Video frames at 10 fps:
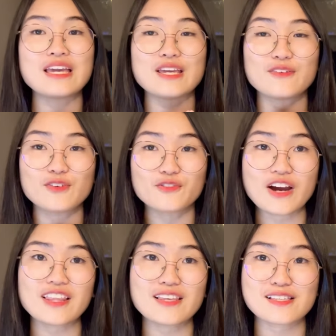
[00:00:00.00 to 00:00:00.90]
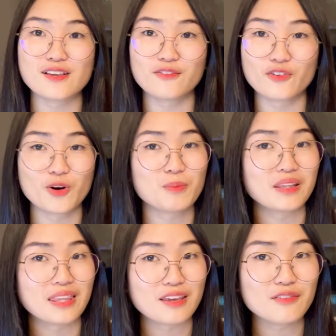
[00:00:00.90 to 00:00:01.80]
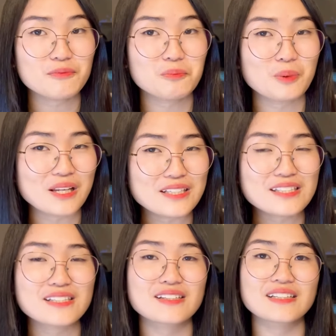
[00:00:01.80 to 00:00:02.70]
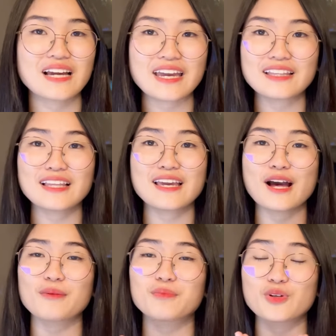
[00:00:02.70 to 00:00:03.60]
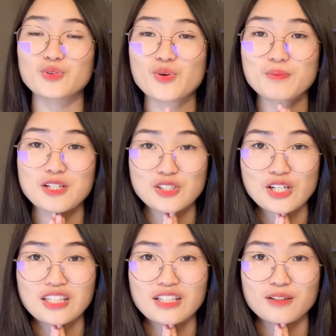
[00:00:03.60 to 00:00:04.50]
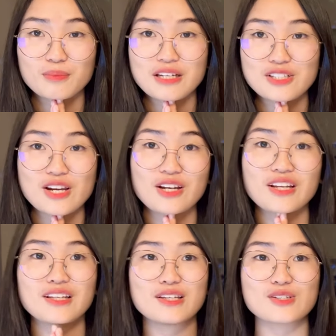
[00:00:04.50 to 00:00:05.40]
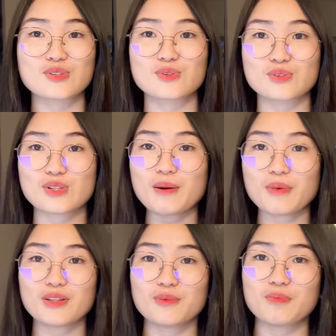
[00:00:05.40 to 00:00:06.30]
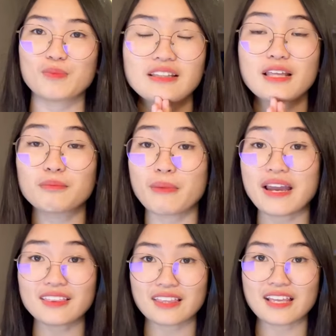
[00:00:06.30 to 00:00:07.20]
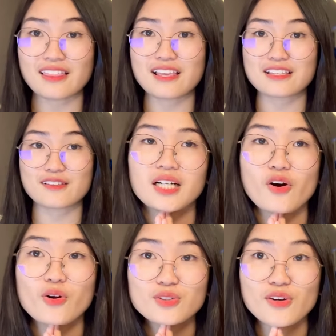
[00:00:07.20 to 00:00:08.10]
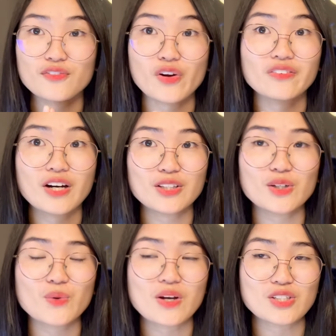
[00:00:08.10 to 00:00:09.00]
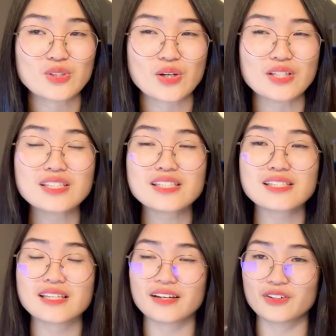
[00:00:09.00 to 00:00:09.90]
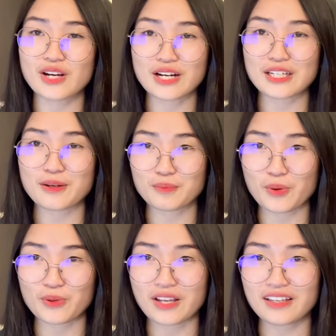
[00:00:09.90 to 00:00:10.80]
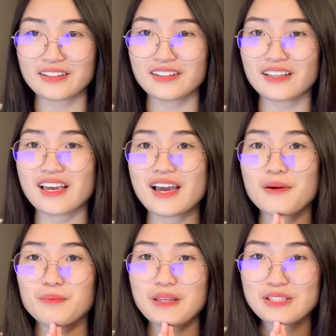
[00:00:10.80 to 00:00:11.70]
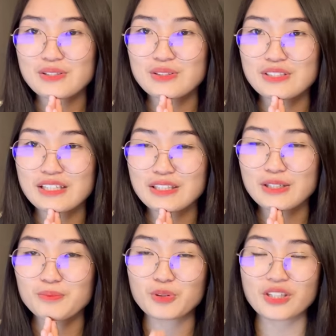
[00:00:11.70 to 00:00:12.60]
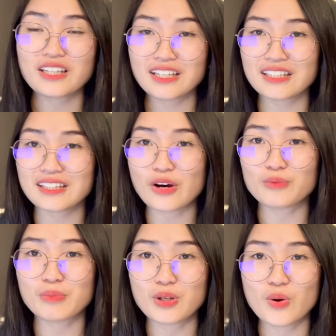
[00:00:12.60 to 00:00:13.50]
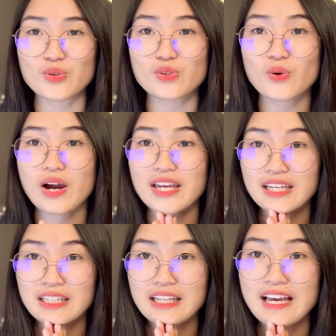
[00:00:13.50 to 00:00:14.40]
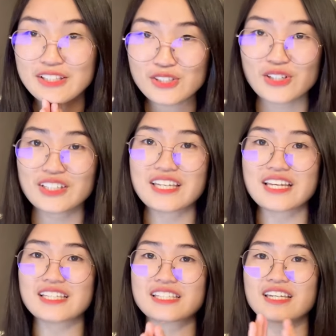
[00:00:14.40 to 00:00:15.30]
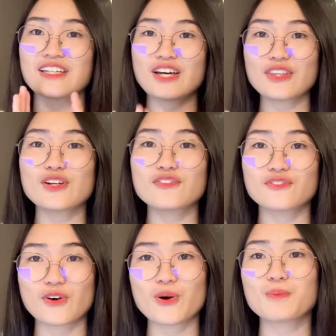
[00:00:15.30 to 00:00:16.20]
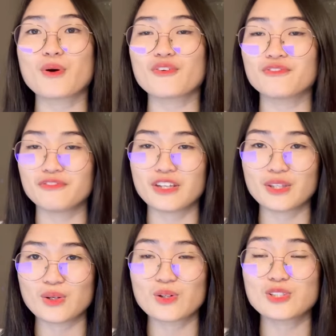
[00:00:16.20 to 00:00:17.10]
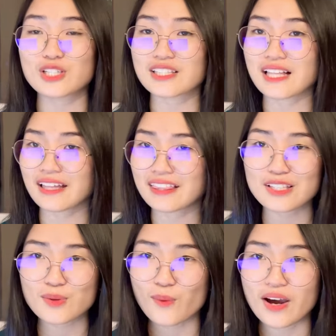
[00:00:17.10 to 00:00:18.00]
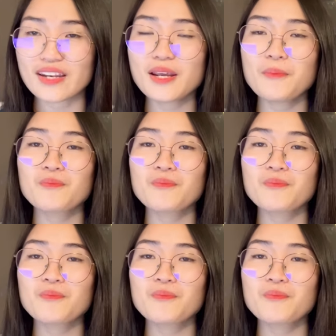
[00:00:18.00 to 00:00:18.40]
If you find this informative, please kindly help me grow my channel by sharing this to some other people that might need this. Also, if you have other questions regarding Poland, please consider putting it down below so I can answer this in another form of video just like this one.